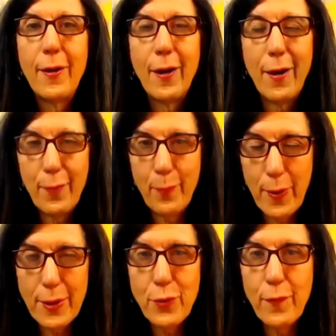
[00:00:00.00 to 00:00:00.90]
our
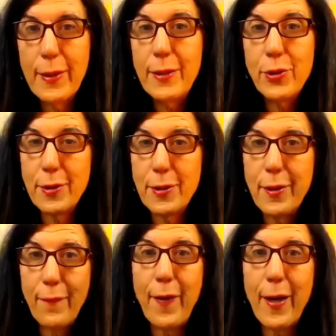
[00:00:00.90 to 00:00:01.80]
Pledge of Allegiance and
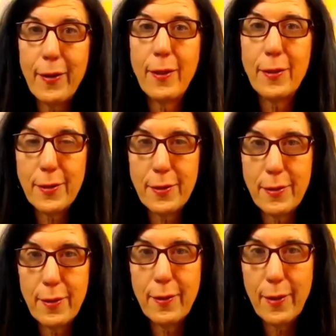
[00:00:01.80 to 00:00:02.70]
the fact that it's
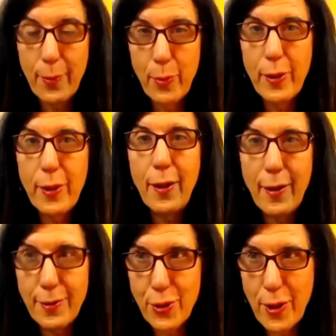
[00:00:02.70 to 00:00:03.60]
liberty
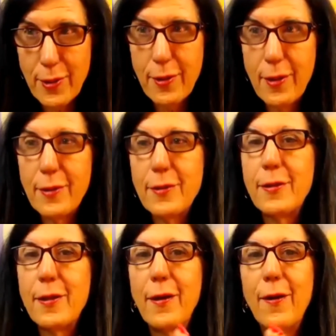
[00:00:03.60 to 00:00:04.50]
and justice
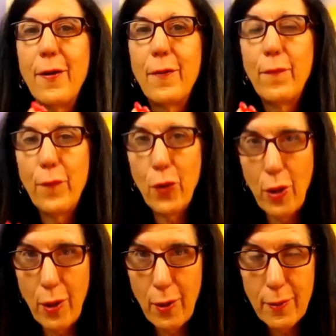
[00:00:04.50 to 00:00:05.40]
for
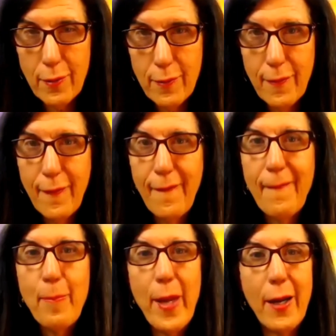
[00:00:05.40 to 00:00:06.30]
all.
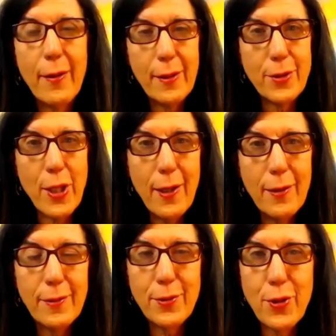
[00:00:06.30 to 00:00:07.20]
Now, the
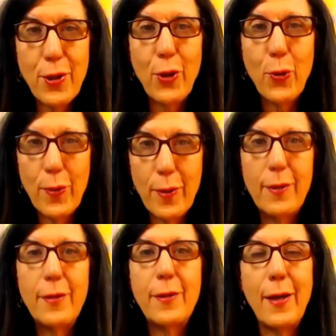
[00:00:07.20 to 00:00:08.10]
challenge, though,
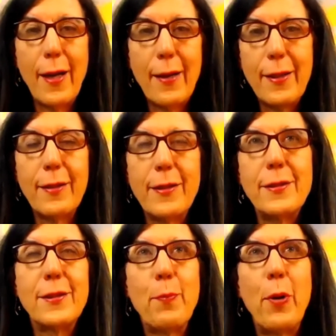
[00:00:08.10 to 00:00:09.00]
and I think this
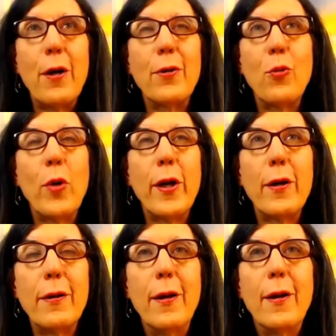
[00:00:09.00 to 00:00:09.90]
is part
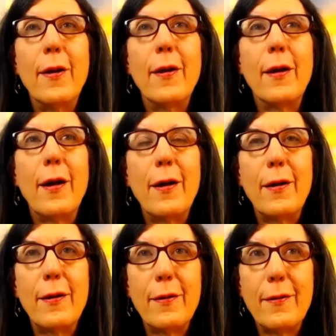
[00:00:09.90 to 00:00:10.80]
where
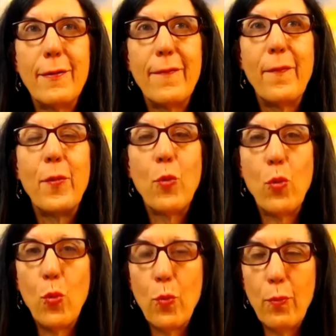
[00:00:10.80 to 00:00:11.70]
uh,
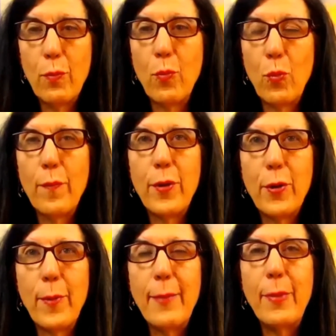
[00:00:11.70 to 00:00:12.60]
there
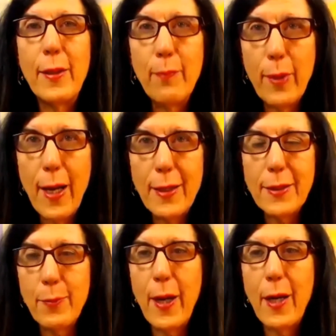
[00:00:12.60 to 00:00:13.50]
may be blind
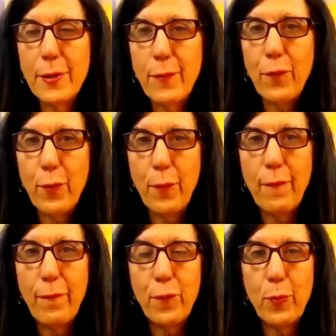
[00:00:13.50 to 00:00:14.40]
spots for
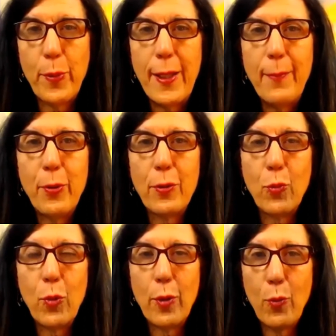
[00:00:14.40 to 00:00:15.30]
for
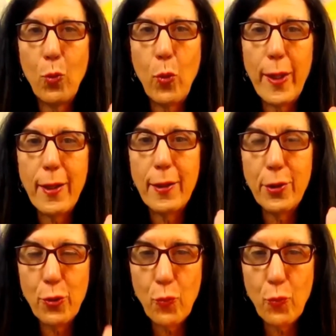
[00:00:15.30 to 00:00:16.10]
people when you're